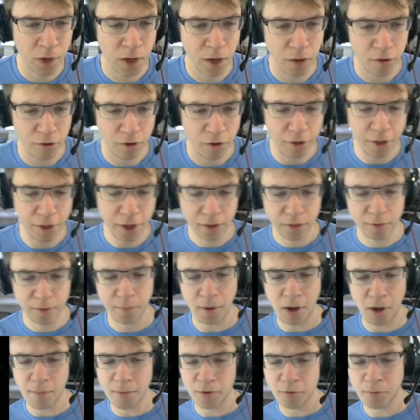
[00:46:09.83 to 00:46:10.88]
So I think the
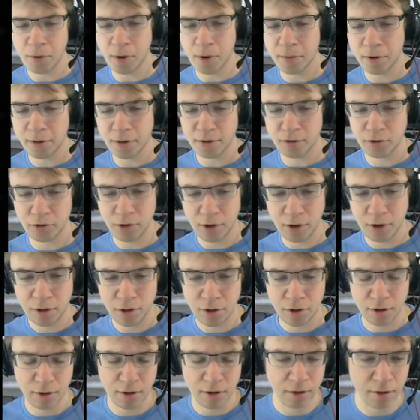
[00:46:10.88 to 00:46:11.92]
bomb is probably the choice.